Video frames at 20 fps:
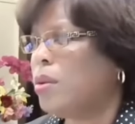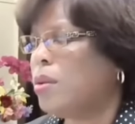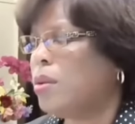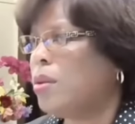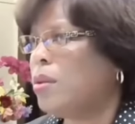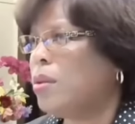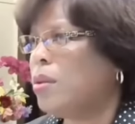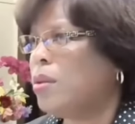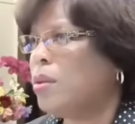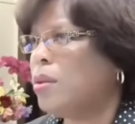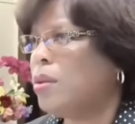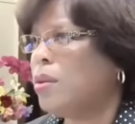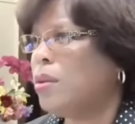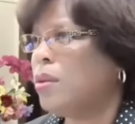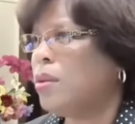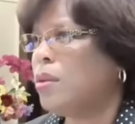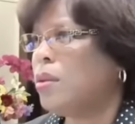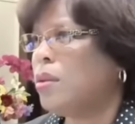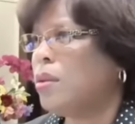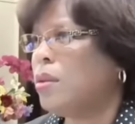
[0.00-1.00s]

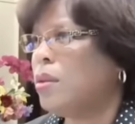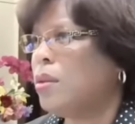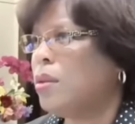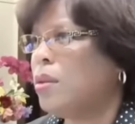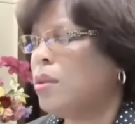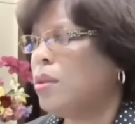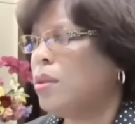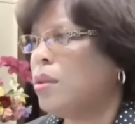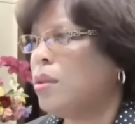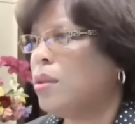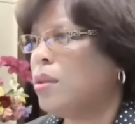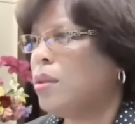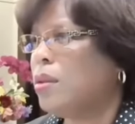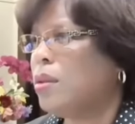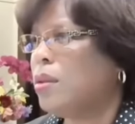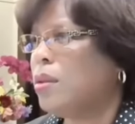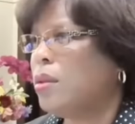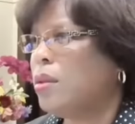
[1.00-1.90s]
(silence)